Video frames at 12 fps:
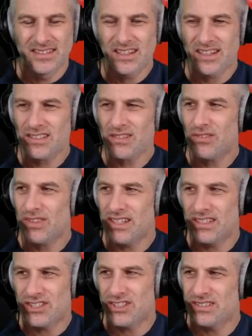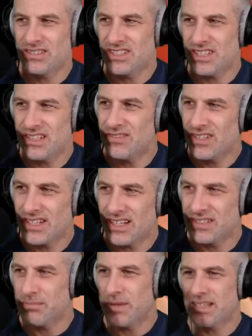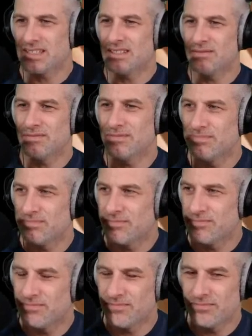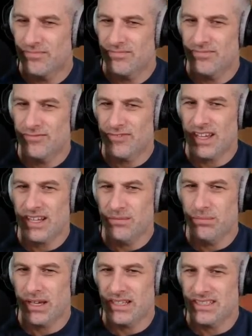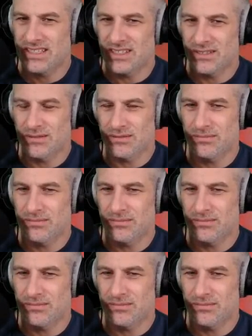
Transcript: I don't think she would she even had a massive fan base that.